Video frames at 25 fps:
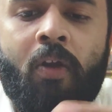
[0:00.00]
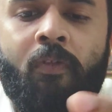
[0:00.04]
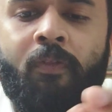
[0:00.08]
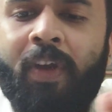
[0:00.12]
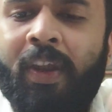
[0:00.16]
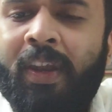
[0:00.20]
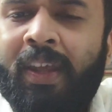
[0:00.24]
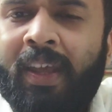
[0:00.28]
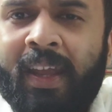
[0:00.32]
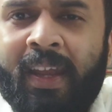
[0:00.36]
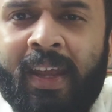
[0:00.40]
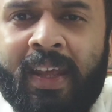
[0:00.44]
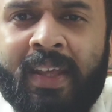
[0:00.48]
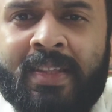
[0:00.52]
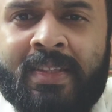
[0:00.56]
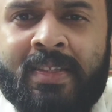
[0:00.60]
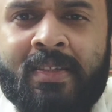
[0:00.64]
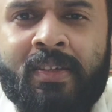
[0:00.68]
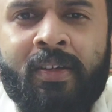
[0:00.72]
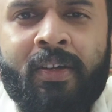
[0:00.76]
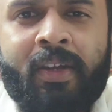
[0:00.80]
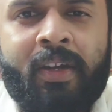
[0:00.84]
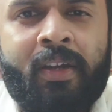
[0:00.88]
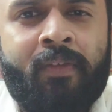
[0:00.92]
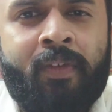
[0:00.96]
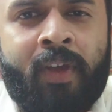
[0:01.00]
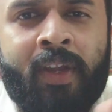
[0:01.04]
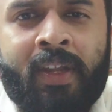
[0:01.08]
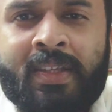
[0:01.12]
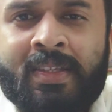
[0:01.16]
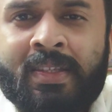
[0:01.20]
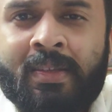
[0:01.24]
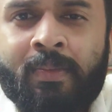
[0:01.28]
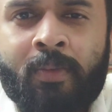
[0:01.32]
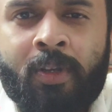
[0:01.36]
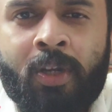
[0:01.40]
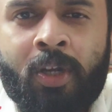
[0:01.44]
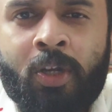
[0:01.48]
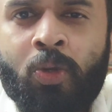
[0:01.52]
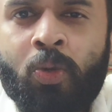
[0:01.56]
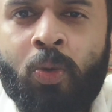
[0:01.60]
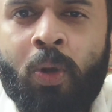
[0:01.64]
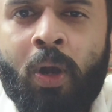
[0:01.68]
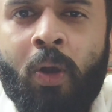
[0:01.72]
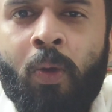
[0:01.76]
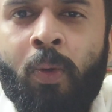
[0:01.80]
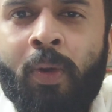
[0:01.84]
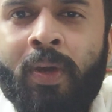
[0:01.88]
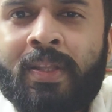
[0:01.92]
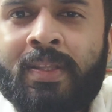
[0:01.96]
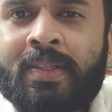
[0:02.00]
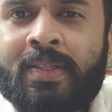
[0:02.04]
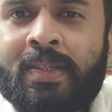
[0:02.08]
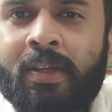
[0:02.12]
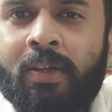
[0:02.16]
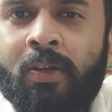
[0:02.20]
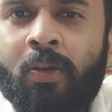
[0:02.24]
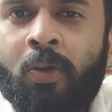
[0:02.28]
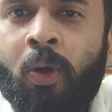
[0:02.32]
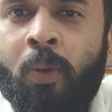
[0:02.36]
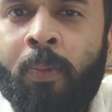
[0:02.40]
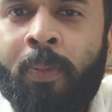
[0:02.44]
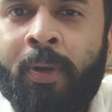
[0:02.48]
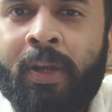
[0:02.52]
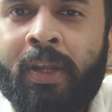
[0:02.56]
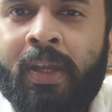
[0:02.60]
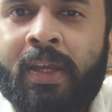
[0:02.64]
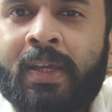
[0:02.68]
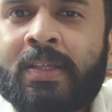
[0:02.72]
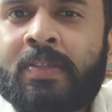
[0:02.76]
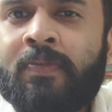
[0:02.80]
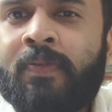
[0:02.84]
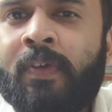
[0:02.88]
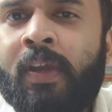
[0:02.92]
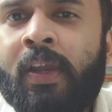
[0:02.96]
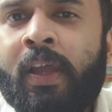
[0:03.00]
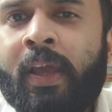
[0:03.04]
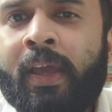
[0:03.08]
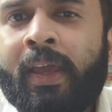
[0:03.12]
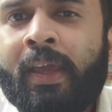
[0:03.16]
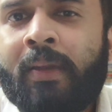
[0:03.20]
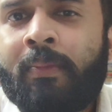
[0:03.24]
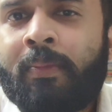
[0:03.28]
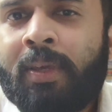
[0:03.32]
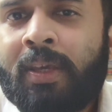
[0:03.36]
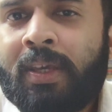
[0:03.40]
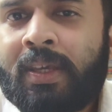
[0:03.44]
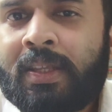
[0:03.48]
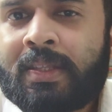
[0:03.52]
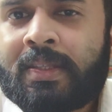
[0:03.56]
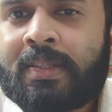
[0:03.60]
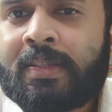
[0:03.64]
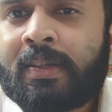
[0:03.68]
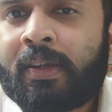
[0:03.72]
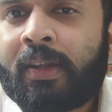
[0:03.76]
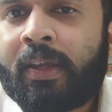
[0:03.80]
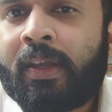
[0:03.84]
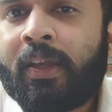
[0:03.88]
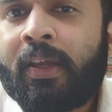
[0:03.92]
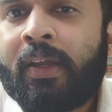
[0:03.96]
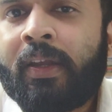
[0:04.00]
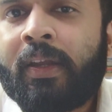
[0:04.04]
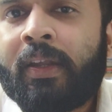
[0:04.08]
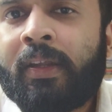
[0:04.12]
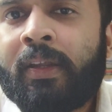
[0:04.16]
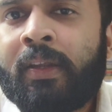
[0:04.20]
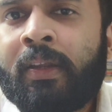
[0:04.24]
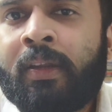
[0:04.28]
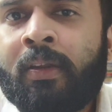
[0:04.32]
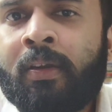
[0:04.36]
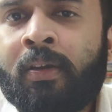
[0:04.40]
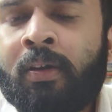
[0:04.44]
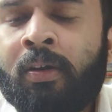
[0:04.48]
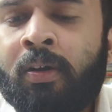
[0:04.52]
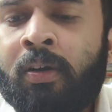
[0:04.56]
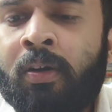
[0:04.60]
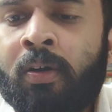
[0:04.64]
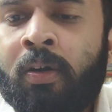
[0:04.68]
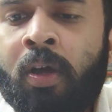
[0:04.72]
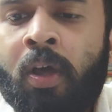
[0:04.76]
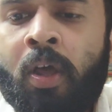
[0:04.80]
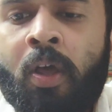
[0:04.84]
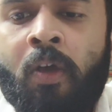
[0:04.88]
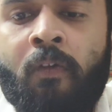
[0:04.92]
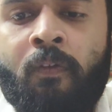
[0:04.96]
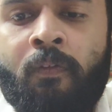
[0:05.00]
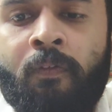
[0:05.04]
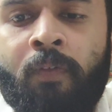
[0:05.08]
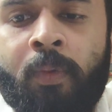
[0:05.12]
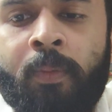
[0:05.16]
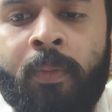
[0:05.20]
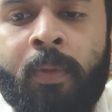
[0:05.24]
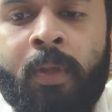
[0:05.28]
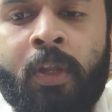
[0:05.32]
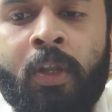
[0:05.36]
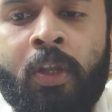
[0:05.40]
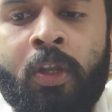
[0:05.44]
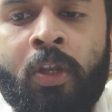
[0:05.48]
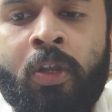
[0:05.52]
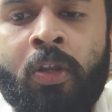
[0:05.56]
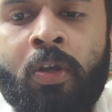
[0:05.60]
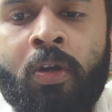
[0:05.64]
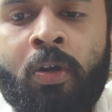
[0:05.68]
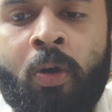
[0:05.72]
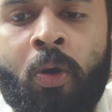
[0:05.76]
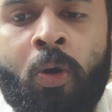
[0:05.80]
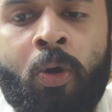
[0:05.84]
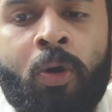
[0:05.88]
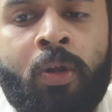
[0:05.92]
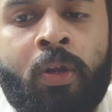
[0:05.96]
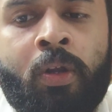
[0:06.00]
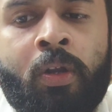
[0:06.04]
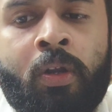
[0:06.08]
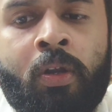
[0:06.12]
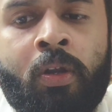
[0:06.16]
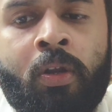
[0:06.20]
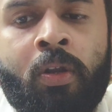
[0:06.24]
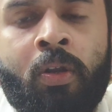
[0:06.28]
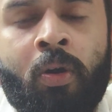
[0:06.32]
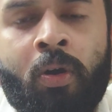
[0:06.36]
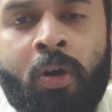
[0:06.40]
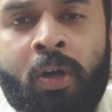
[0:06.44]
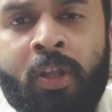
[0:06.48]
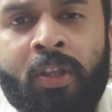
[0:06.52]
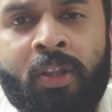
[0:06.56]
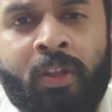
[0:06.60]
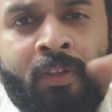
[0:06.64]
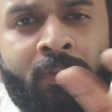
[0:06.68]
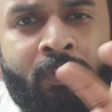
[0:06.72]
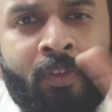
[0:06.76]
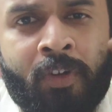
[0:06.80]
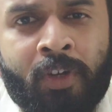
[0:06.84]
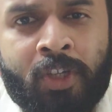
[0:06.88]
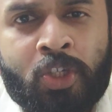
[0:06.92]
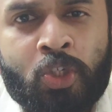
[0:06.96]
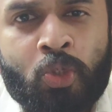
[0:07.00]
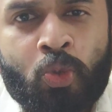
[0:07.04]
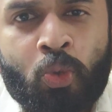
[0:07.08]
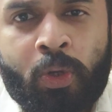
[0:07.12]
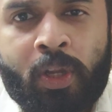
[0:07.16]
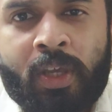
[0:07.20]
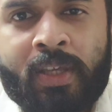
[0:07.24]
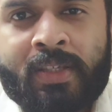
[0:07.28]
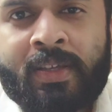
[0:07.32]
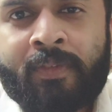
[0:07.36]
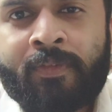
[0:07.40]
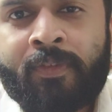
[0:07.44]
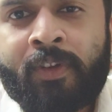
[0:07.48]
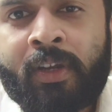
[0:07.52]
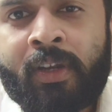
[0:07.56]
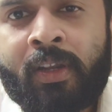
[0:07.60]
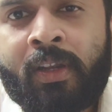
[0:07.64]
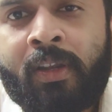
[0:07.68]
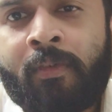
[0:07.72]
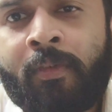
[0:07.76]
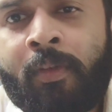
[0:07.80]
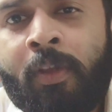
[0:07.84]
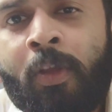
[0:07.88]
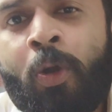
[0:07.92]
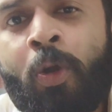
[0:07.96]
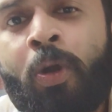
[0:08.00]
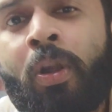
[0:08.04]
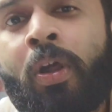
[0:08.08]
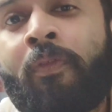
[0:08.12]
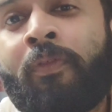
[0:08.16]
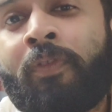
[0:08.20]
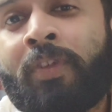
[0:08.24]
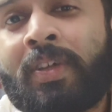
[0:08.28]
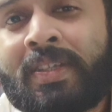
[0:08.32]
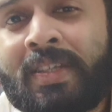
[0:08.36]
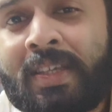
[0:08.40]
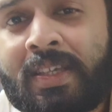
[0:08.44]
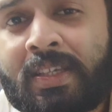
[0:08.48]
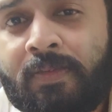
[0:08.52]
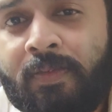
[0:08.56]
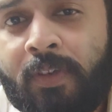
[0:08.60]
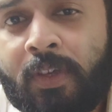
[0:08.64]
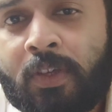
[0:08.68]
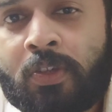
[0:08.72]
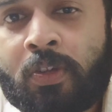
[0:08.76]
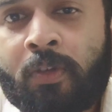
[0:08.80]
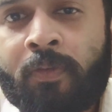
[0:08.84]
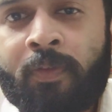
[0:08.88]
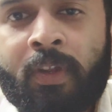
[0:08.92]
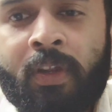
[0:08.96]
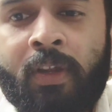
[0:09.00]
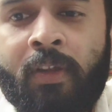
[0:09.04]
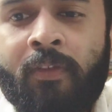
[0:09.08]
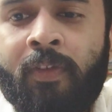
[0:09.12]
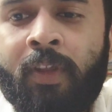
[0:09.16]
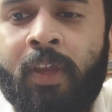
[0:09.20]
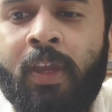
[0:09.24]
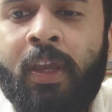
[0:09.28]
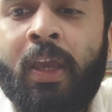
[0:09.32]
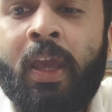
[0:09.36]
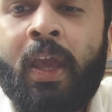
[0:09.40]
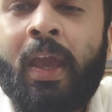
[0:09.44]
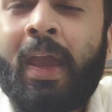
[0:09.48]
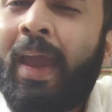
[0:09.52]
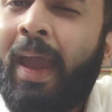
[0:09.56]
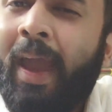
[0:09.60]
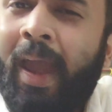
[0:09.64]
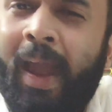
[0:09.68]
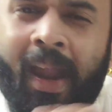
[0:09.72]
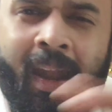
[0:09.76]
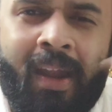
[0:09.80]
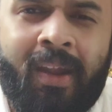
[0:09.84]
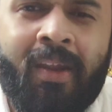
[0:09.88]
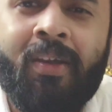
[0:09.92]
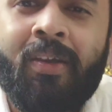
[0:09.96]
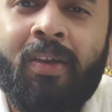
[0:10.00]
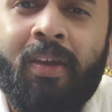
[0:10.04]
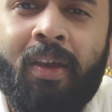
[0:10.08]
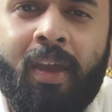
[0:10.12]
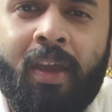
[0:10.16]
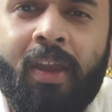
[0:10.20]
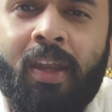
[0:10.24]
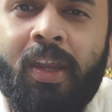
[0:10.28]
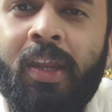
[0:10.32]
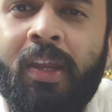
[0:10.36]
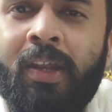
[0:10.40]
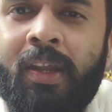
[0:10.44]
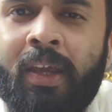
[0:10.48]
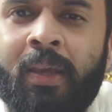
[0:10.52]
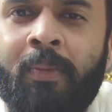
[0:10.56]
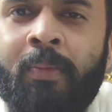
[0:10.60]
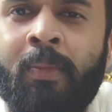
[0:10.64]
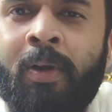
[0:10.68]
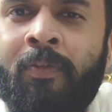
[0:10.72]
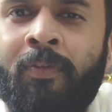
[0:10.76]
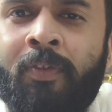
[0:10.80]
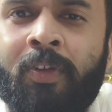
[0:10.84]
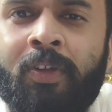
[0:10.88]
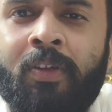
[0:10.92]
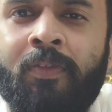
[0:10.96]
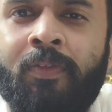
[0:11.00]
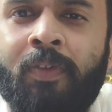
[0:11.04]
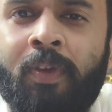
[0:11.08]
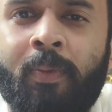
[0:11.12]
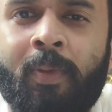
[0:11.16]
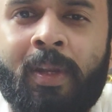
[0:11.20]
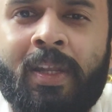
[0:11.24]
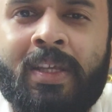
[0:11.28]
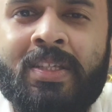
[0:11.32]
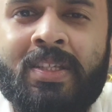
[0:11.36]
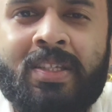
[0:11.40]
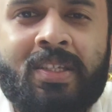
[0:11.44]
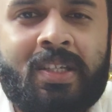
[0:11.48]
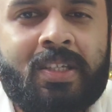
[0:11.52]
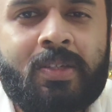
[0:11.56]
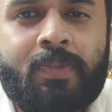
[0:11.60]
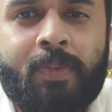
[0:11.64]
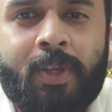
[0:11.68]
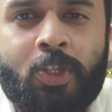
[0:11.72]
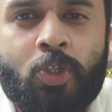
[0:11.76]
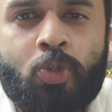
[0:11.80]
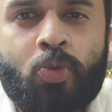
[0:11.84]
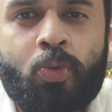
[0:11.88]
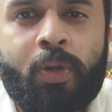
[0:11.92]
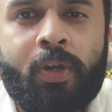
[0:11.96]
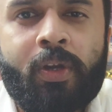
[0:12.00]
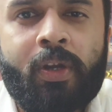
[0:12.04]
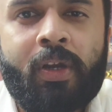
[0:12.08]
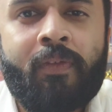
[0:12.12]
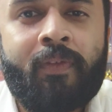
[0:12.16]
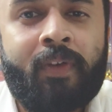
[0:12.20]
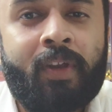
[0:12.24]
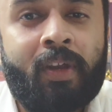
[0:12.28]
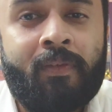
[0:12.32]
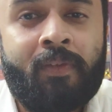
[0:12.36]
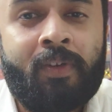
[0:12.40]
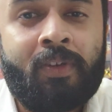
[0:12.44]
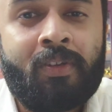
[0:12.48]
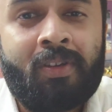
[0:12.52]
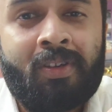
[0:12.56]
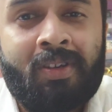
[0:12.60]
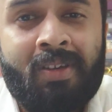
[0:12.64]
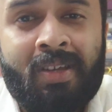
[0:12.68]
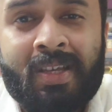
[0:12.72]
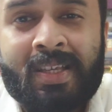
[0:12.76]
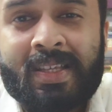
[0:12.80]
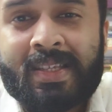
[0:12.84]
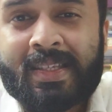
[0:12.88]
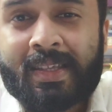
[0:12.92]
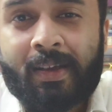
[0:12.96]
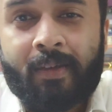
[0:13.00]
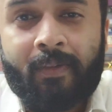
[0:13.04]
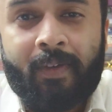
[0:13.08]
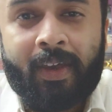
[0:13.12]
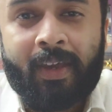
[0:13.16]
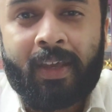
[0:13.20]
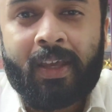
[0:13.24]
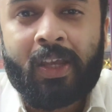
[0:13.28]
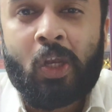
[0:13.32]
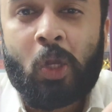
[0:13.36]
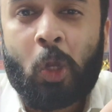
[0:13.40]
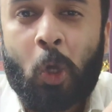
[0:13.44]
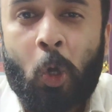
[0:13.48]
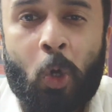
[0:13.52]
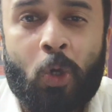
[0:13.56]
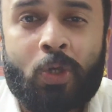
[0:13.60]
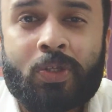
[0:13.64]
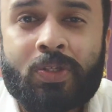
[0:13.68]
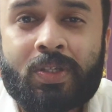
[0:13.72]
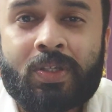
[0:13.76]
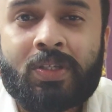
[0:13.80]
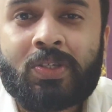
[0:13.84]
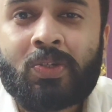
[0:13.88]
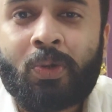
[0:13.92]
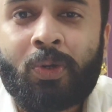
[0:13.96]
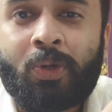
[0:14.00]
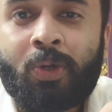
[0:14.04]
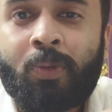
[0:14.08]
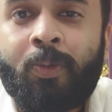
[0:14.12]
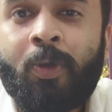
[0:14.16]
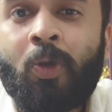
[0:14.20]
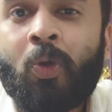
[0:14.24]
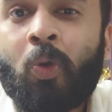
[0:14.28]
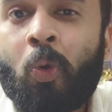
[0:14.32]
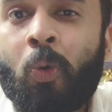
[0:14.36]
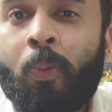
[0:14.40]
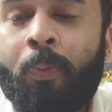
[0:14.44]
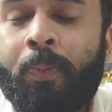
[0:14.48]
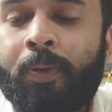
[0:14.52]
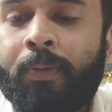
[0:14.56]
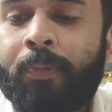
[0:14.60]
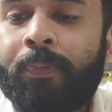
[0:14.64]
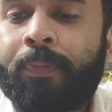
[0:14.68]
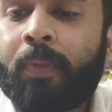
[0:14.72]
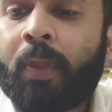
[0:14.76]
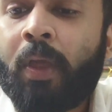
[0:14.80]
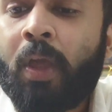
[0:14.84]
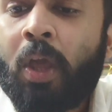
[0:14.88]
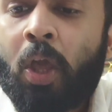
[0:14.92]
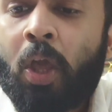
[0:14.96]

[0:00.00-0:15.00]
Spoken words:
When can I insert it? Very similar to how I insert a copper tea as well. I can be inserting it in women in the first 2 days after delivery or after 6 weeks of delivery, and anytime after the female has just menstruated, whenever the cervical os is going to be open.